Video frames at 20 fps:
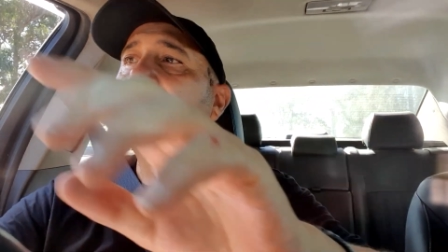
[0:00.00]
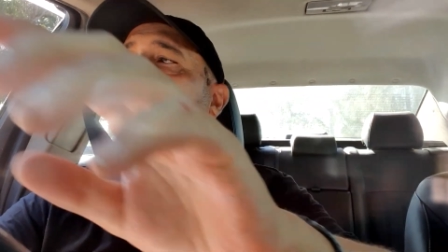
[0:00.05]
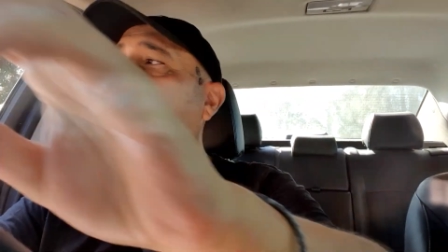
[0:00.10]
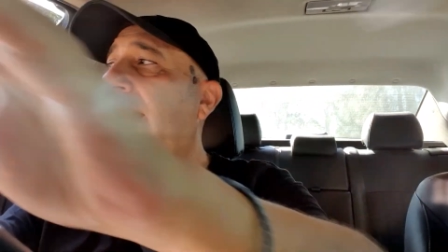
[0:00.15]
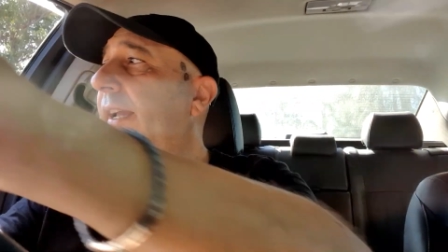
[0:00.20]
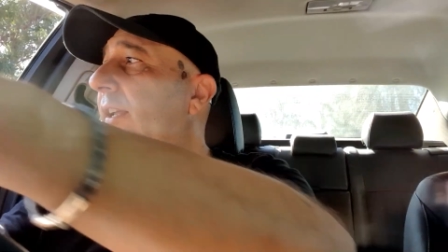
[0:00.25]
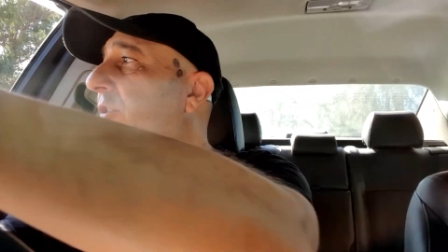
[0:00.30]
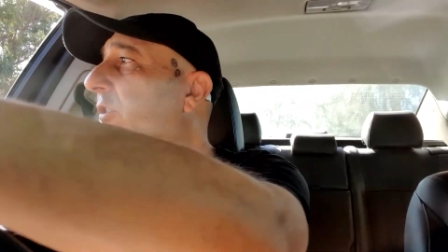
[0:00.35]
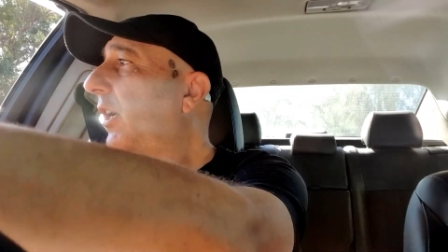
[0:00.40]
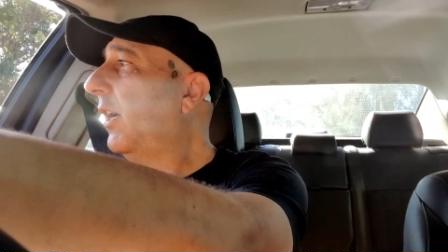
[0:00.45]

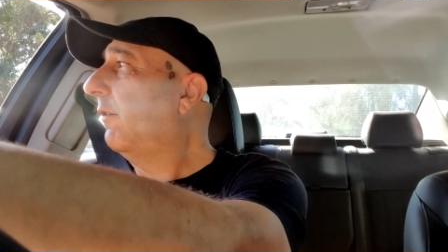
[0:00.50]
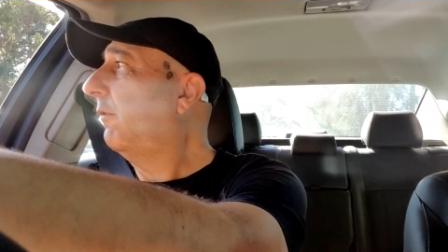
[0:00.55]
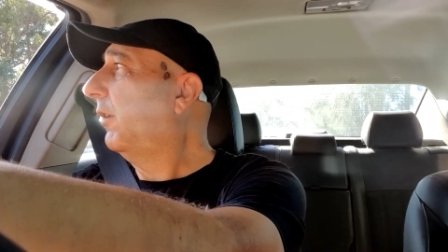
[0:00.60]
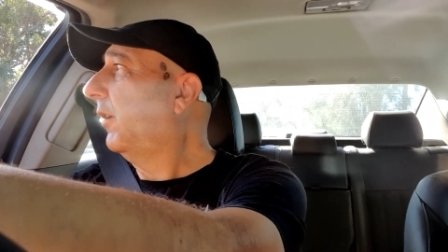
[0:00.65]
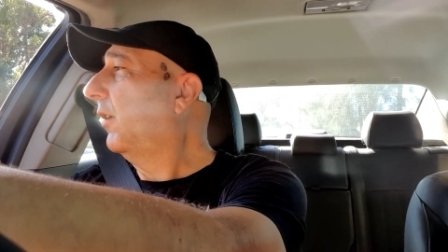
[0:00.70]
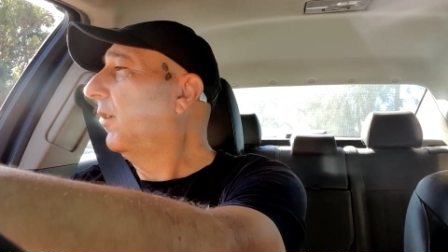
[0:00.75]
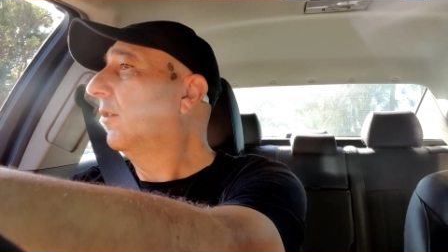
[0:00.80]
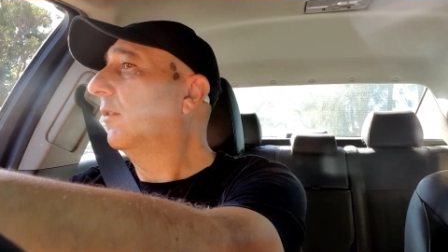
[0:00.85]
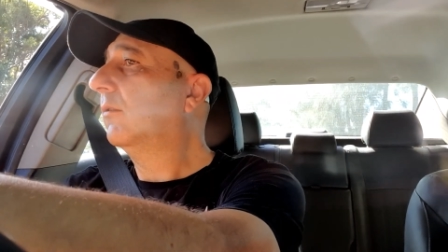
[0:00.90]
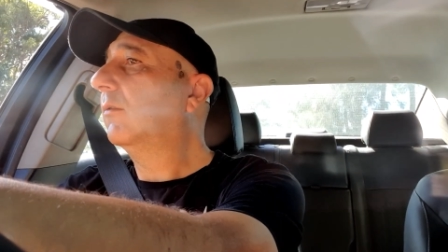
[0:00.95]
Hey,
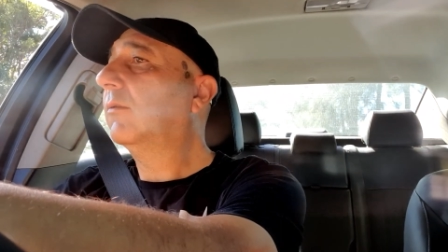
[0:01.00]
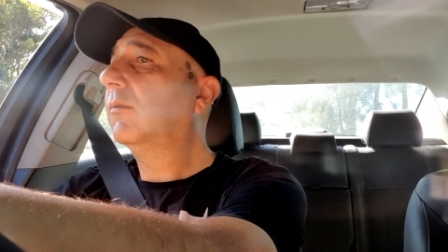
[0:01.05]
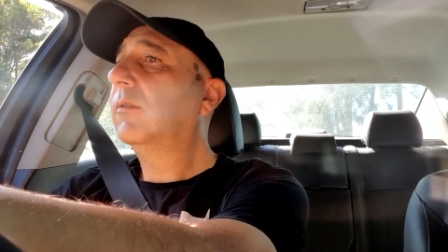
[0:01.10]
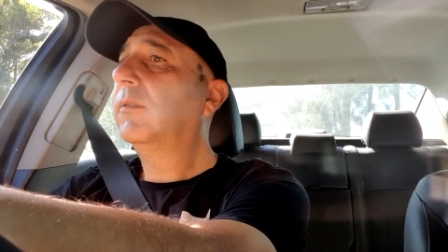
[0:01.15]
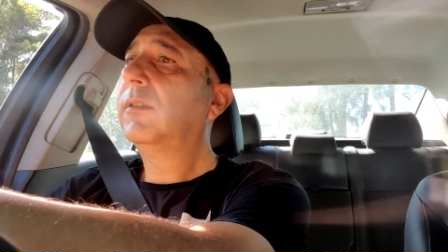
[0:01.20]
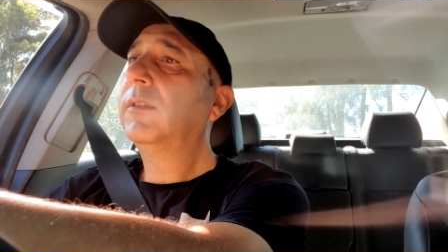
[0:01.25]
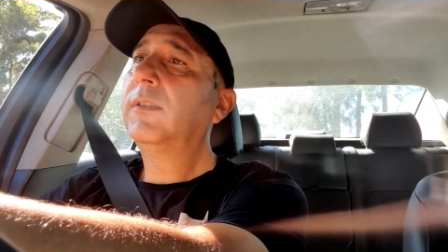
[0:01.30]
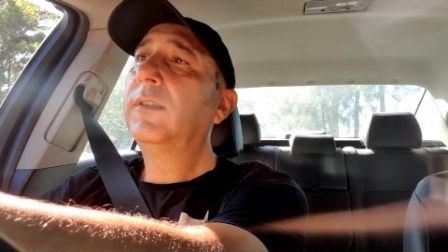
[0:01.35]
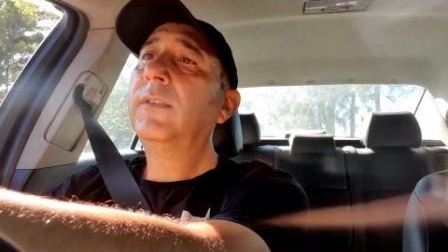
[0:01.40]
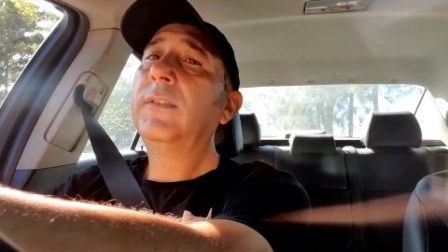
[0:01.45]
Jerry,
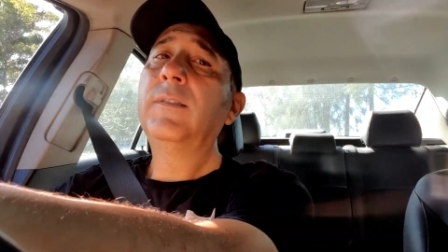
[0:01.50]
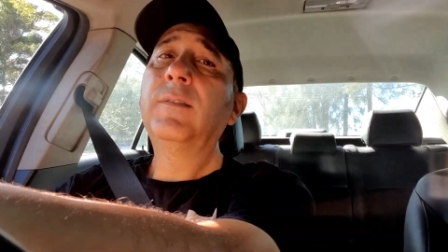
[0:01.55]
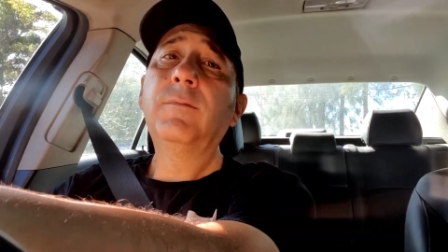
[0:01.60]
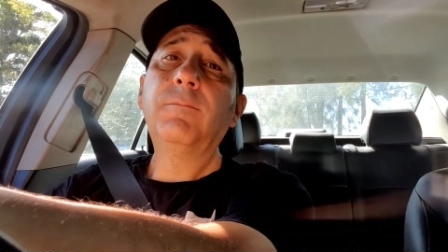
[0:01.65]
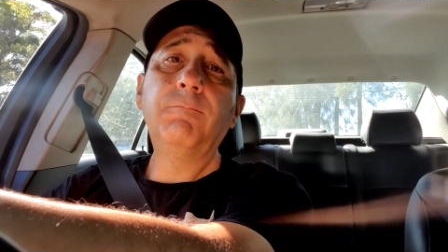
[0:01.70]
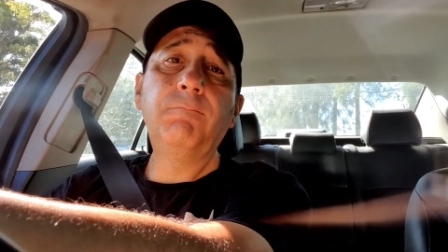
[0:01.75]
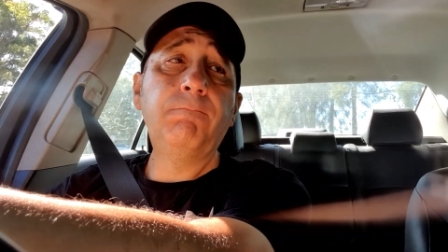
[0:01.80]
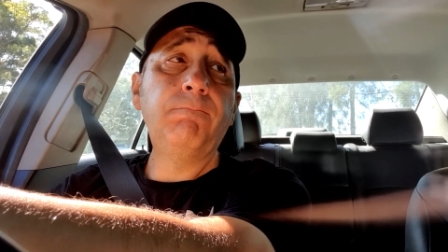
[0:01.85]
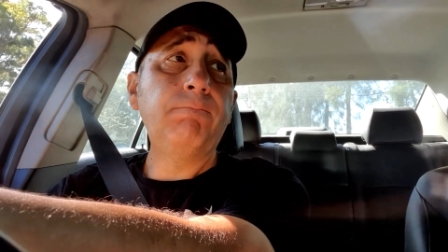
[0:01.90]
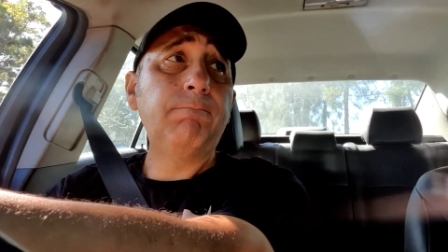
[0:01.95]

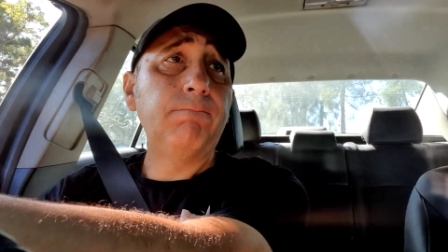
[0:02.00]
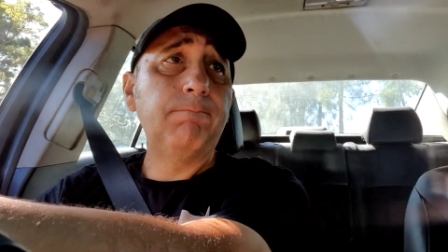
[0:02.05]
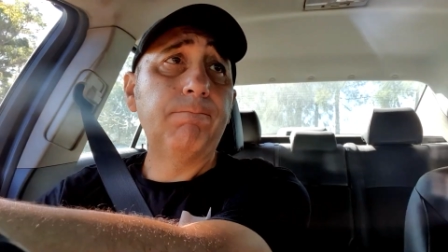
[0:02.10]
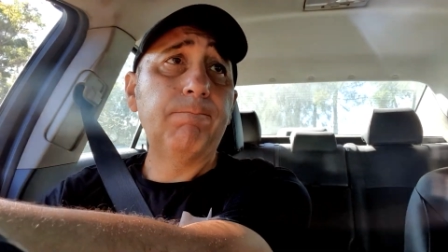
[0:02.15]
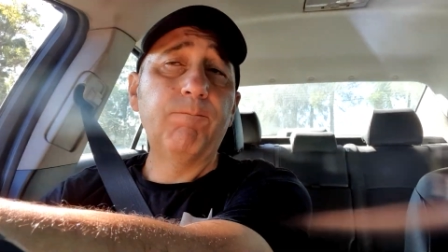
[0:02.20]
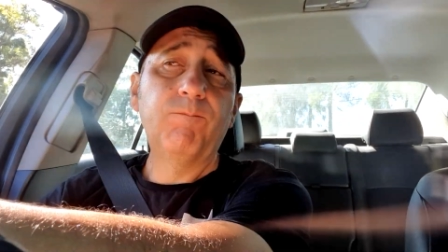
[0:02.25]
mm,